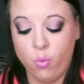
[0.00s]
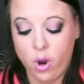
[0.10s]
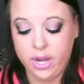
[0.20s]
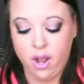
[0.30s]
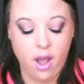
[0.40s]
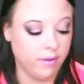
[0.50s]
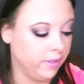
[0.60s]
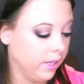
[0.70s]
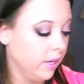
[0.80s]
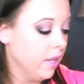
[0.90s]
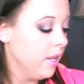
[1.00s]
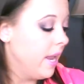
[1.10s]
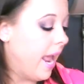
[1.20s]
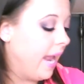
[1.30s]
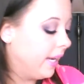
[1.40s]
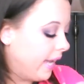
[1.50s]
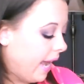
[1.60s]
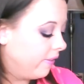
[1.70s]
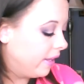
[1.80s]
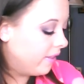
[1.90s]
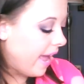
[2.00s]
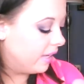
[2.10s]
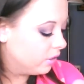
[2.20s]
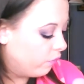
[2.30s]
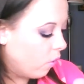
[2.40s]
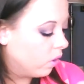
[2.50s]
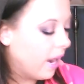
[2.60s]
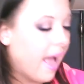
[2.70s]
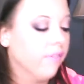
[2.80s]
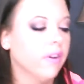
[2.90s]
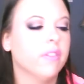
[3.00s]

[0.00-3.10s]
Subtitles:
quite often. And again, they last forever.